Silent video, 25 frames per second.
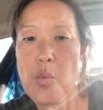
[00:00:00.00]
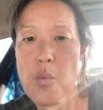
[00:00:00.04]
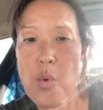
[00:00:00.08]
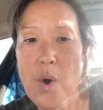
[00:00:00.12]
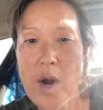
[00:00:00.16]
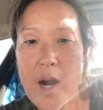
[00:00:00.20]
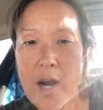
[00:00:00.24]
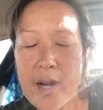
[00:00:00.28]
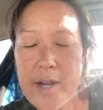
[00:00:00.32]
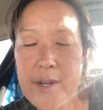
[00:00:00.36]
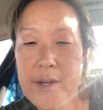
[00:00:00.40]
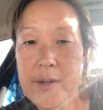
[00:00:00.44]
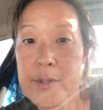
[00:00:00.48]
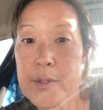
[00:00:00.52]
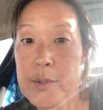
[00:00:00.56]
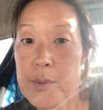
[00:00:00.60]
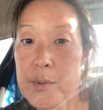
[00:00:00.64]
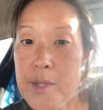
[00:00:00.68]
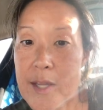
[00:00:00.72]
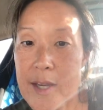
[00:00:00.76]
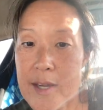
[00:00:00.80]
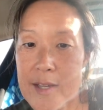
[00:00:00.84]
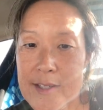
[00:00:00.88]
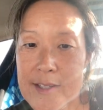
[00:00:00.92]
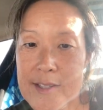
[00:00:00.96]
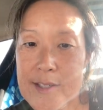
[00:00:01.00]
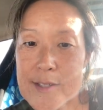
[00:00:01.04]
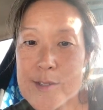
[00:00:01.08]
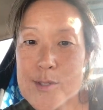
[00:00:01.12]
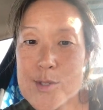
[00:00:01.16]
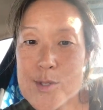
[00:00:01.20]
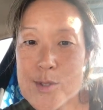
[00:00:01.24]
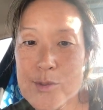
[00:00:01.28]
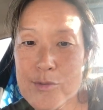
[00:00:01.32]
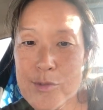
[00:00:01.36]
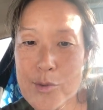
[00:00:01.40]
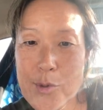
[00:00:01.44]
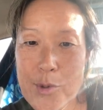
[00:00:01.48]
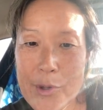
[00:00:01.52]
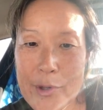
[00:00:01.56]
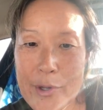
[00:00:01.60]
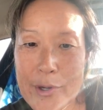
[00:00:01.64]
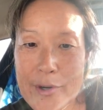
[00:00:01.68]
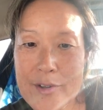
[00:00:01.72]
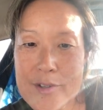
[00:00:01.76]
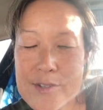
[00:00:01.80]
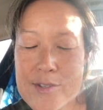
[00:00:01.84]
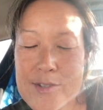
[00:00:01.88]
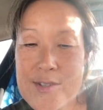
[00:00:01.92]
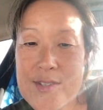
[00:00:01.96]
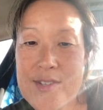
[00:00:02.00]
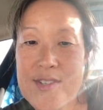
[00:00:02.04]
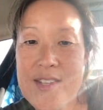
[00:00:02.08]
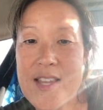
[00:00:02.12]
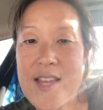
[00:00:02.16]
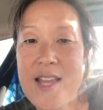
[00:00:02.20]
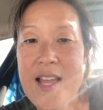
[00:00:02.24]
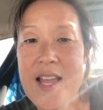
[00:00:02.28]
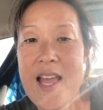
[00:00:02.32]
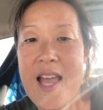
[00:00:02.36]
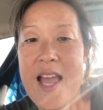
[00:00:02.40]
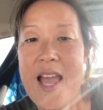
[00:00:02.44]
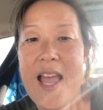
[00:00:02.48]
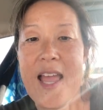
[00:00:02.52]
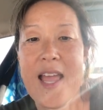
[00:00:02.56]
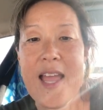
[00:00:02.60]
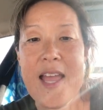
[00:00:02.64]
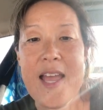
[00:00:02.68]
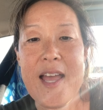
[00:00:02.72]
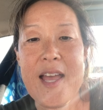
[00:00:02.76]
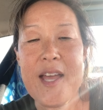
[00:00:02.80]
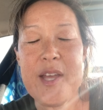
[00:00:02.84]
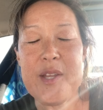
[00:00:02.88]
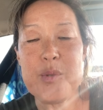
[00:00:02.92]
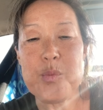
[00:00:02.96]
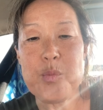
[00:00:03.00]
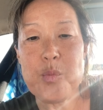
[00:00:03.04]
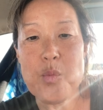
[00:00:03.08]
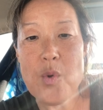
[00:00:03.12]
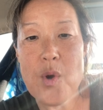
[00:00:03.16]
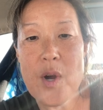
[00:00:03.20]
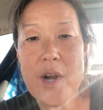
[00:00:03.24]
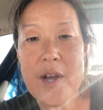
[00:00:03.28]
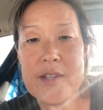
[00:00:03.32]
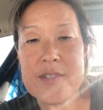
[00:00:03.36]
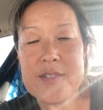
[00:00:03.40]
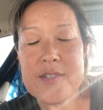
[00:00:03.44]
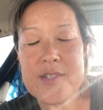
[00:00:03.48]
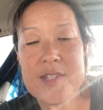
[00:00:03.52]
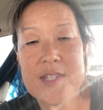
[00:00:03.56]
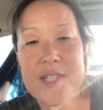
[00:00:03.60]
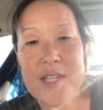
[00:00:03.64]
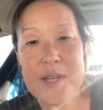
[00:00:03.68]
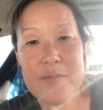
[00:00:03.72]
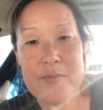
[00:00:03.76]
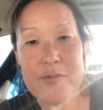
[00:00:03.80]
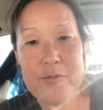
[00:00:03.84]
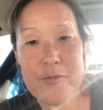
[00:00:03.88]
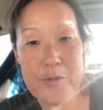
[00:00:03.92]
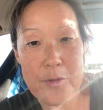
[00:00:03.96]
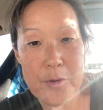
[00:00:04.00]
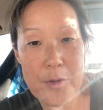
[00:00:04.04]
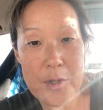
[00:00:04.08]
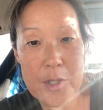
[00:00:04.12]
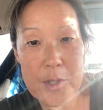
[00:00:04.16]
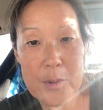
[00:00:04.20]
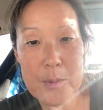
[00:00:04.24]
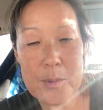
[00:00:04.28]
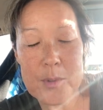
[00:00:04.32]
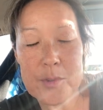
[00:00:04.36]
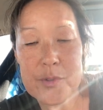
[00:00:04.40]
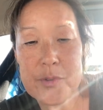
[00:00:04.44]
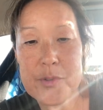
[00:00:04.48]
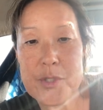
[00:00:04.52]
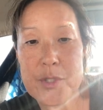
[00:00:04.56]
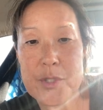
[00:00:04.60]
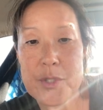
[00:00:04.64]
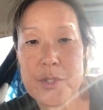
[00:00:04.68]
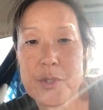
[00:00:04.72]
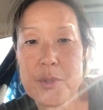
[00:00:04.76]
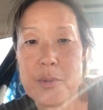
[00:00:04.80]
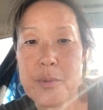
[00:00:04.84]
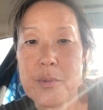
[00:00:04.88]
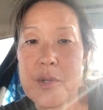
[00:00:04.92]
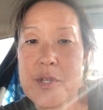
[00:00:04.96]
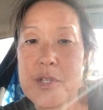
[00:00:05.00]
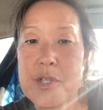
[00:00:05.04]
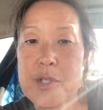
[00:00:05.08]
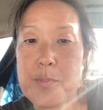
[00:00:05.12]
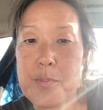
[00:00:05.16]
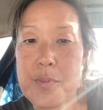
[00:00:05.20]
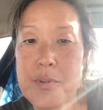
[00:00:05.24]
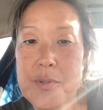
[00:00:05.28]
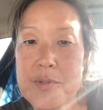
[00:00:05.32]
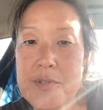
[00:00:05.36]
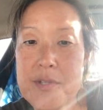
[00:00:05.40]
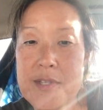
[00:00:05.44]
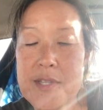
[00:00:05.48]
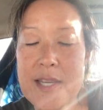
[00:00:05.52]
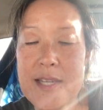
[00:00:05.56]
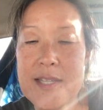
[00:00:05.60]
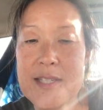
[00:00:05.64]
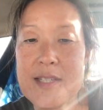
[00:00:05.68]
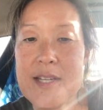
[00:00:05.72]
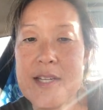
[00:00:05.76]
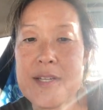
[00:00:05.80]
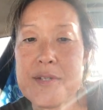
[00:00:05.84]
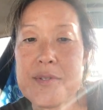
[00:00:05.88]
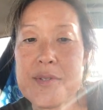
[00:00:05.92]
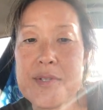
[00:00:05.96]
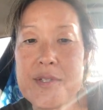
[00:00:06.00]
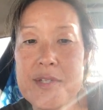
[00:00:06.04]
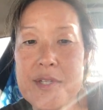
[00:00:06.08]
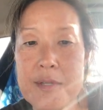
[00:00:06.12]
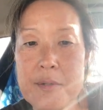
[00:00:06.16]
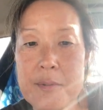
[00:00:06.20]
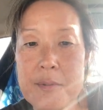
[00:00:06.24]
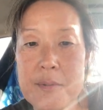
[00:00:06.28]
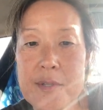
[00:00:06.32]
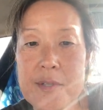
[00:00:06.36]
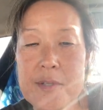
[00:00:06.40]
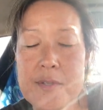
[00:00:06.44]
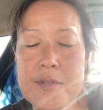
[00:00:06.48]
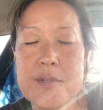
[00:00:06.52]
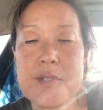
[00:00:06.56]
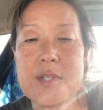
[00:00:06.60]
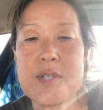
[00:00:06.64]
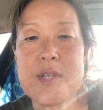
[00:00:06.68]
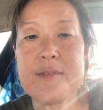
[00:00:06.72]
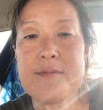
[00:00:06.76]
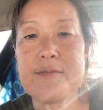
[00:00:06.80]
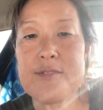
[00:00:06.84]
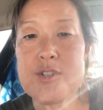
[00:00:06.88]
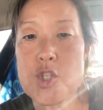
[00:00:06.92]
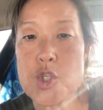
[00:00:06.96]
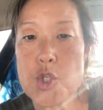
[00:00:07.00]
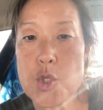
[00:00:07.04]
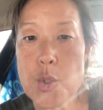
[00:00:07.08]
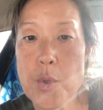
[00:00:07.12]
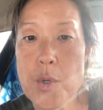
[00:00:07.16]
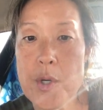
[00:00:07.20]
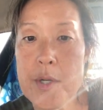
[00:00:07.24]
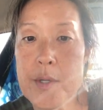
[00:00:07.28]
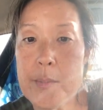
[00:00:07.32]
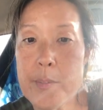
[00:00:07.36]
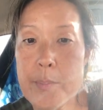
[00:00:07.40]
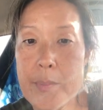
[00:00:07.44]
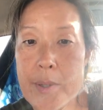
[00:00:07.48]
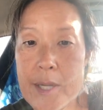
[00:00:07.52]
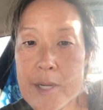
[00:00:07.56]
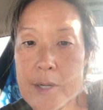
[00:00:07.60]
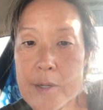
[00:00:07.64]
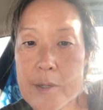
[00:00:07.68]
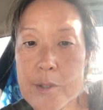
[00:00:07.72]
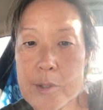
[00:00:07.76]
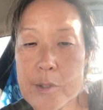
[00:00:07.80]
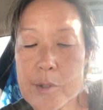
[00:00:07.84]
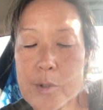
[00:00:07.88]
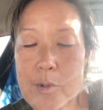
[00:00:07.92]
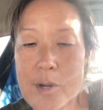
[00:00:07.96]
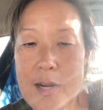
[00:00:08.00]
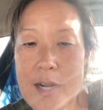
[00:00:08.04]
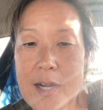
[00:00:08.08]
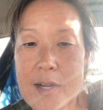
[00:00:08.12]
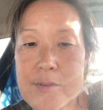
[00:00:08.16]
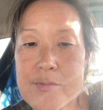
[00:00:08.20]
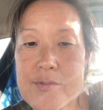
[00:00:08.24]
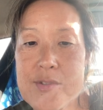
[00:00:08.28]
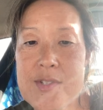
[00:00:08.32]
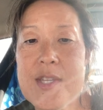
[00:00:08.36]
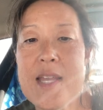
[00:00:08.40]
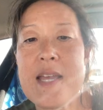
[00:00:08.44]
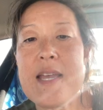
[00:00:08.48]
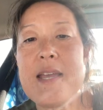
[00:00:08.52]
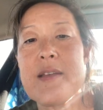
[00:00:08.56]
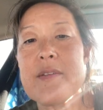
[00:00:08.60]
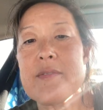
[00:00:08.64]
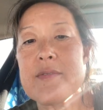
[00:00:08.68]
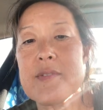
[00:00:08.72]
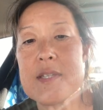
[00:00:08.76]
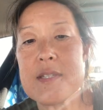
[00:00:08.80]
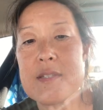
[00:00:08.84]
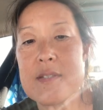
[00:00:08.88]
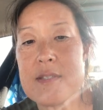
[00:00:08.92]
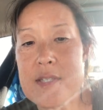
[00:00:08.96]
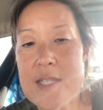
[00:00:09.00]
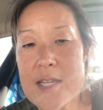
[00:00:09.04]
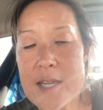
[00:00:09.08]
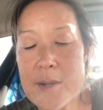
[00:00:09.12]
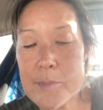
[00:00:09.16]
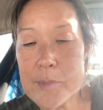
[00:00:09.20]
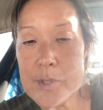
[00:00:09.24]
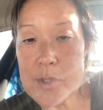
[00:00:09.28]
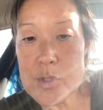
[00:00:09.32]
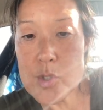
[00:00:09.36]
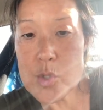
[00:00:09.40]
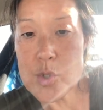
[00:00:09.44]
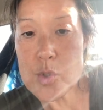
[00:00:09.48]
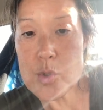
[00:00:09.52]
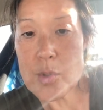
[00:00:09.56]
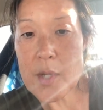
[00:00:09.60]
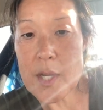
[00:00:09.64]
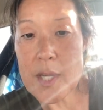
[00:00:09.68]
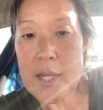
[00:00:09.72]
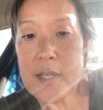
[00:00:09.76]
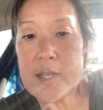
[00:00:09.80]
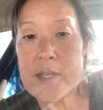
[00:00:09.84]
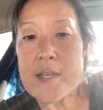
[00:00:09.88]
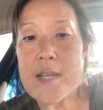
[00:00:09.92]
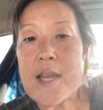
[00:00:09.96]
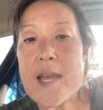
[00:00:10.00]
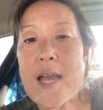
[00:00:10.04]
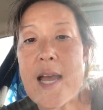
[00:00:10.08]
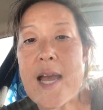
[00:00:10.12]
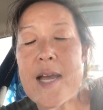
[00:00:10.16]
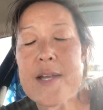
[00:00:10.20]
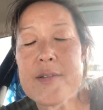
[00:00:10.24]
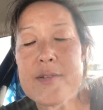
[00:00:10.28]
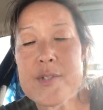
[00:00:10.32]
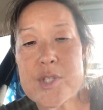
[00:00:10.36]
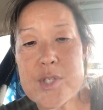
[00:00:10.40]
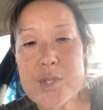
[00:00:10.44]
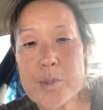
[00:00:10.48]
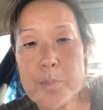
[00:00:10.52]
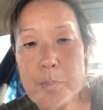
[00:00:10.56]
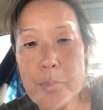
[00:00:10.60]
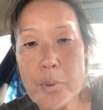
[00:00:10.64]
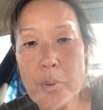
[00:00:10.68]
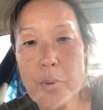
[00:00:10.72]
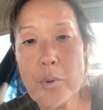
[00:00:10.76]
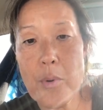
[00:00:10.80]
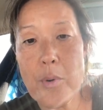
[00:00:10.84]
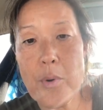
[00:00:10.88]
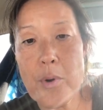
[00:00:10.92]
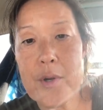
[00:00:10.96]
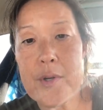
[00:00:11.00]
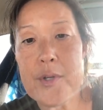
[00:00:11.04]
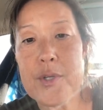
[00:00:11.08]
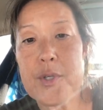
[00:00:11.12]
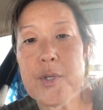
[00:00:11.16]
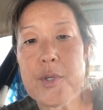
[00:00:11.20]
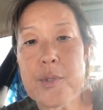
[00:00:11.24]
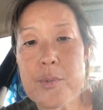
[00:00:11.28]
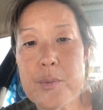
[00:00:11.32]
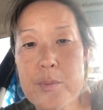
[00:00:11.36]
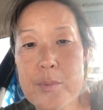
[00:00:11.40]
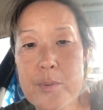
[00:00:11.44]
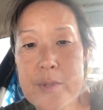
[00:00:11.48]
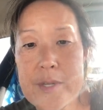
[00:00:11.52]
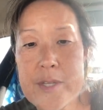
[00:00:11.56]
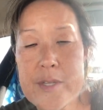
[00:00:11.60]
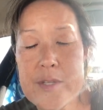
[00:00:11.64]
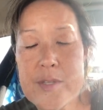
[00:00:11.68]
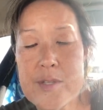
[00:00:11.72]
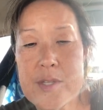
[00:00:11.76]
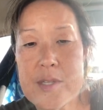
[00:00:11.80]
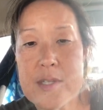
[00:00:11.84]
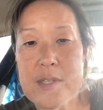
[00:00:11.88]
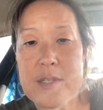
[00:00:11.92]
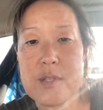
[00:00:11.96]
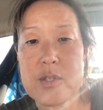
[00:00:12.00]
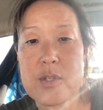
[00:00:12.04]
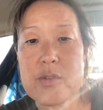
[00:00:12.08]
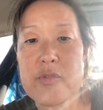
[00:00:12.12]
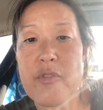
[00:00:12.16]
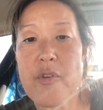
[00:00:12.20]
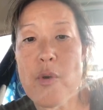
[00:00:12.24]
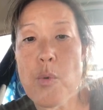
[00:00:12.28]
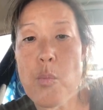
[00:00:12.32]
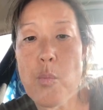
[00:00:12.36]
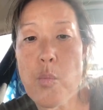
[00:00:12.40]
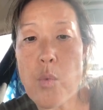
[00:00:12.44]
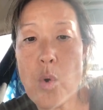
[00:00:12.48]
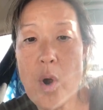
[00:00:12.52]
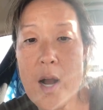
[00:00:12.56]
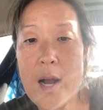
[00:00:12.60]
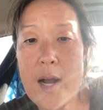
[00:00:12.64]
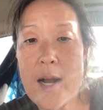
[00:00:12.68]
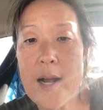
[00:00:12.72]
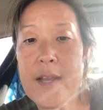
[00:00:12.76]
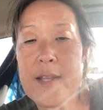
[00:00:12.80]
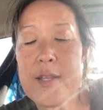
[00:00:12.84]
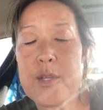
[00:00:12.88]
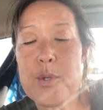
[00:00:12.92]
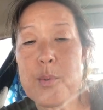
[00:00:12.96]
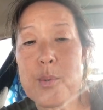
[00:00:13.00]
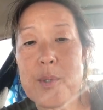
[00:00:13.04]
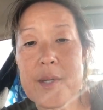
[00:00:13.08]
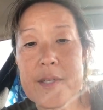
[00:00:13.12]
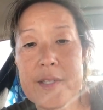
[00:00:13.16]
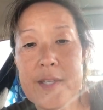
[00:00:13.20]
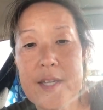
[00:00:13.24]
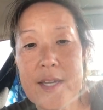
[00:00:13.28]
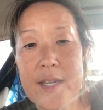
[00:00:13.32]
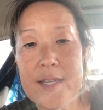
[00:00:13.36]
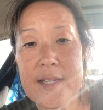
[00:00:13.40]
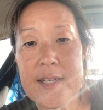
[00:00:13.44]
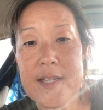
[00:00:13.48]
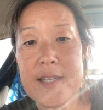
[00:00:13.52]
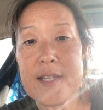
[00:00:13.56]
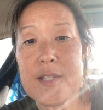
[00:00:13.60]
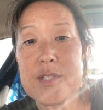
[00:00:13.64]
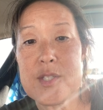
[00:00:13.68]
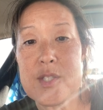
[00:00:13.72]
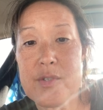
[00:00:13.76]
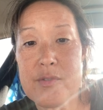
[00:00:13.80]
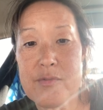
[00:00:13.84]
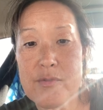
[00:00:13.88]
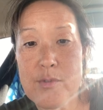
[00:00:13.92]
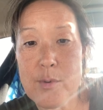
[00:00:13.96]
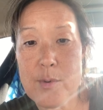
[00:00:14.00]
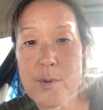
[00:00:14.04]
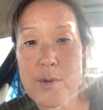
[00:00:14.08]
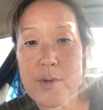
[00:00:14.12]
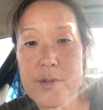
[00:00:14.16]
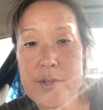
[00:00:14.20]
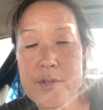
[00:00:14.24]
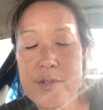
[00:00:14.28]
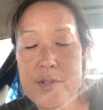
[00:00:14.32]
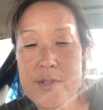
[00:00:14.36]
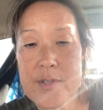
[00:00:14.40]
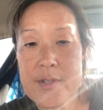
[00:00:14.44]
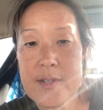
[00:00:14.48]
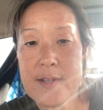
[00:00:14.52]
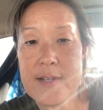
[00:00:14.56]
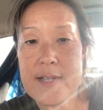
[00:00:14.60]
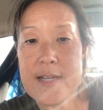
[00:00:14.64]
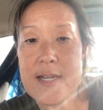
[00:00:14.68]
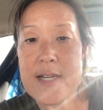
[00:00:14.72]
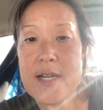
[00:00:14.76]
why are you getting a divorce? And what step four will do is present a series of short paragraphs that demonstrate and support your reasons for why you are getting a divorce.